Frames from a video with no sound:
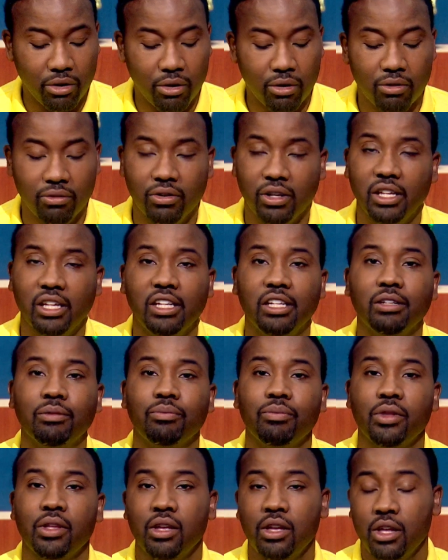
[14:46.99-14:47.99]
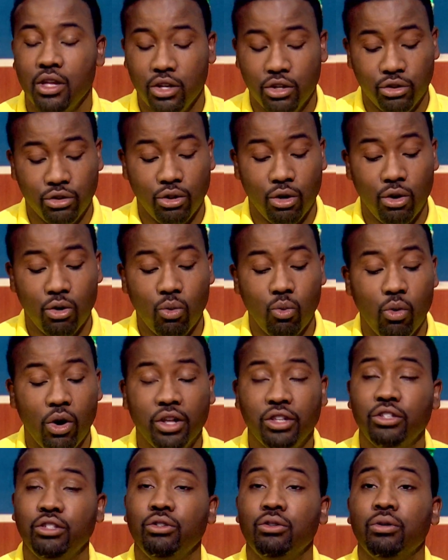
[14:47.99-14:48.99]
to overheat. So
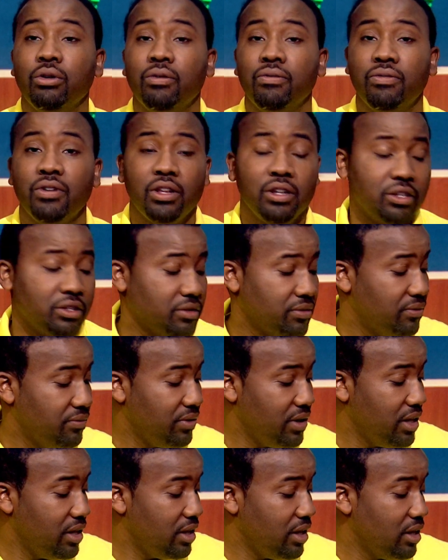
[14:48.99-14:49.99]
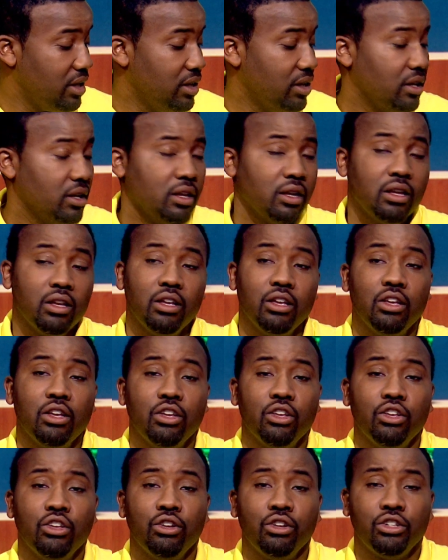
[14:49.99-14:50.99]
once you are finished feeding
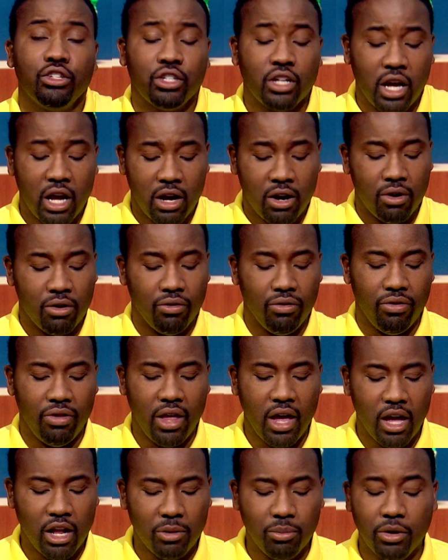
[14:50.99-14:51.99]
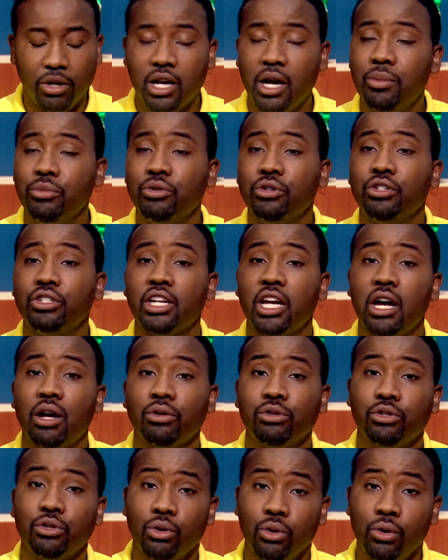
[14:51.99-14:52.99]
your child, now it becomes your
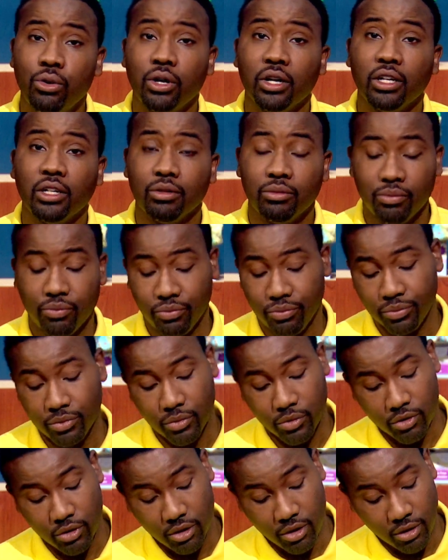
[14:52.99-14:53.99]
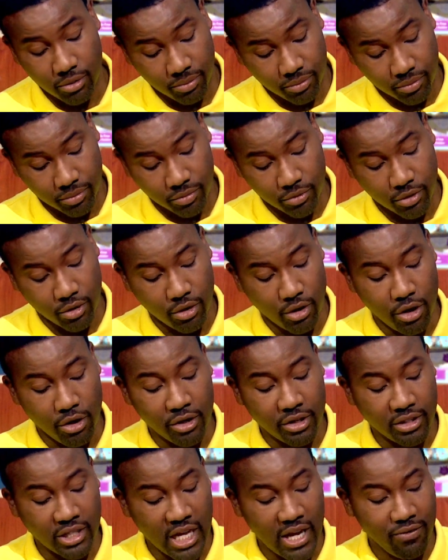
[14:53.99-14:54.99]
child's toy. So now you
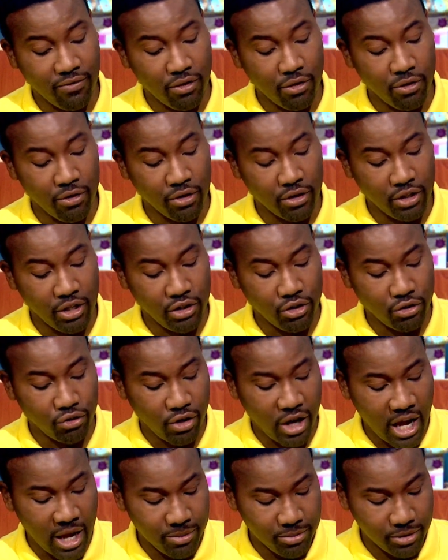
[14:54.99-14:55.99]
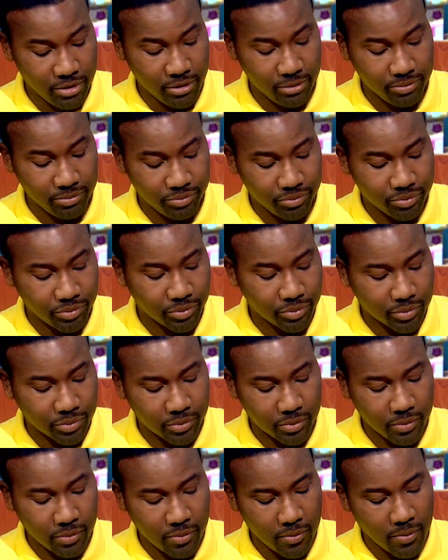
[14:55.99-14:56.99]
can safely unhook these straps,
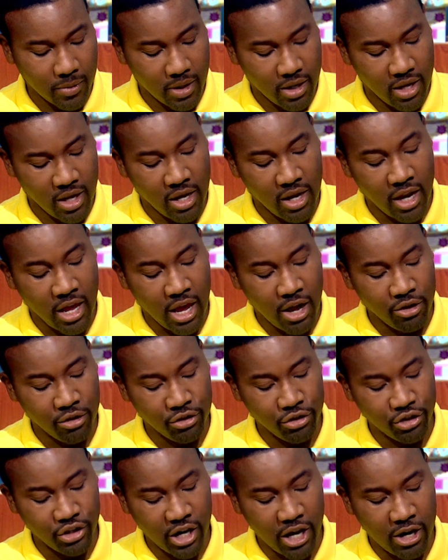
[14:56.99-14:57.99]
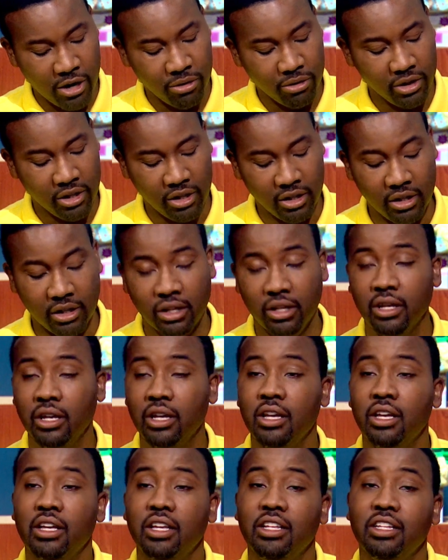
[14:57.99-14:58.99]
and now your child can
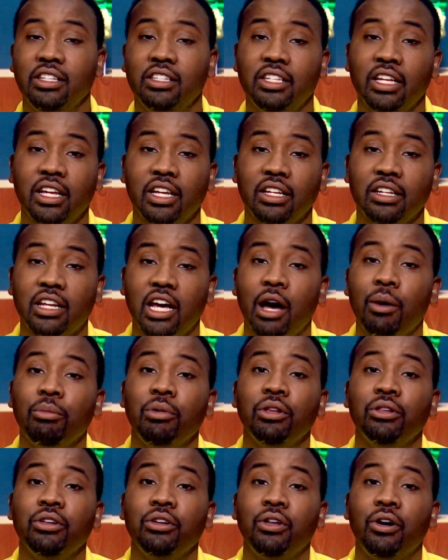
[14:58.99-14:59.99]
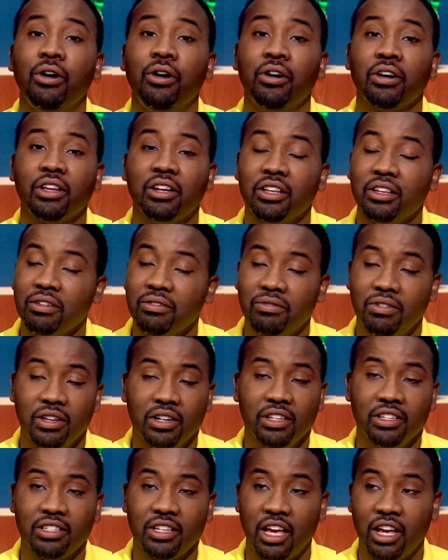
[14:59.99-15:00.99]
take Dominique the dog and it can
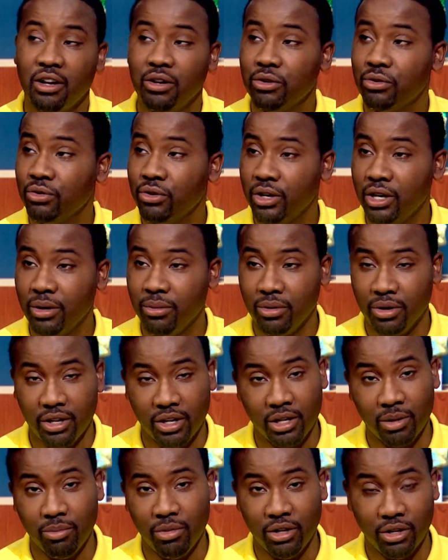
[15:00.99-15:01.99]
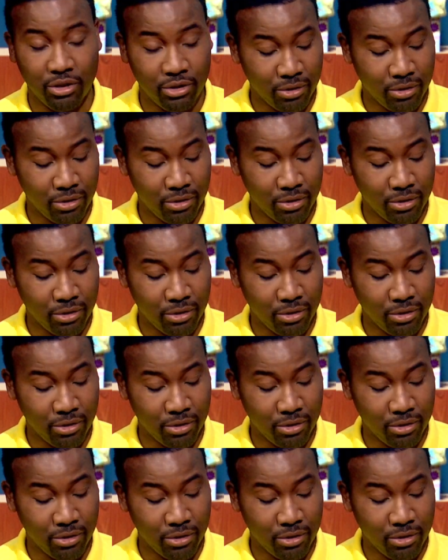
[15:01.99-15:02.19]
fit inside the crib and it can be a